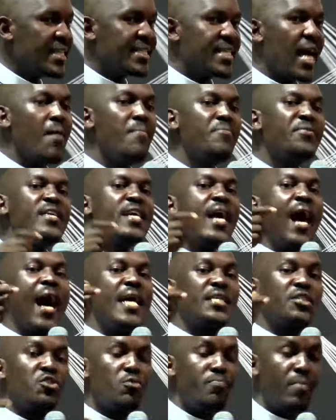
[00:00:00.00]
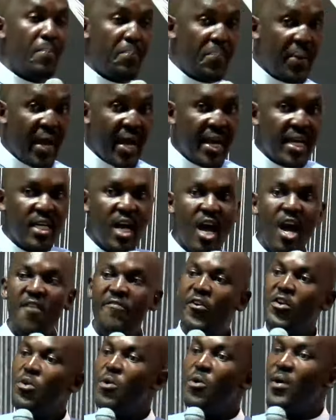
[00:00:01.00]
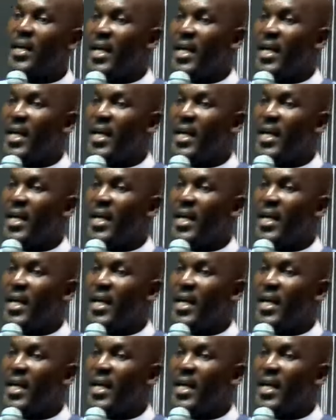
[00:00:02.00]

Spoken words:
Something has to be paid for your